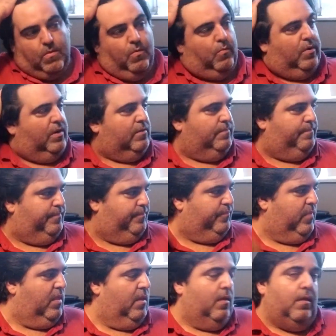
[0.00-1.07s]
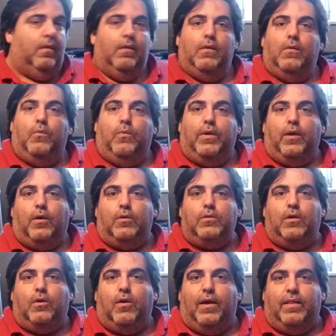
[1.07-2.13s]
Well, we all
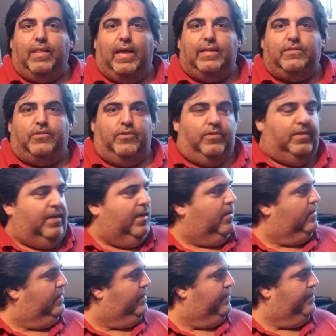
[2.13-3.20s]
know how that turned out.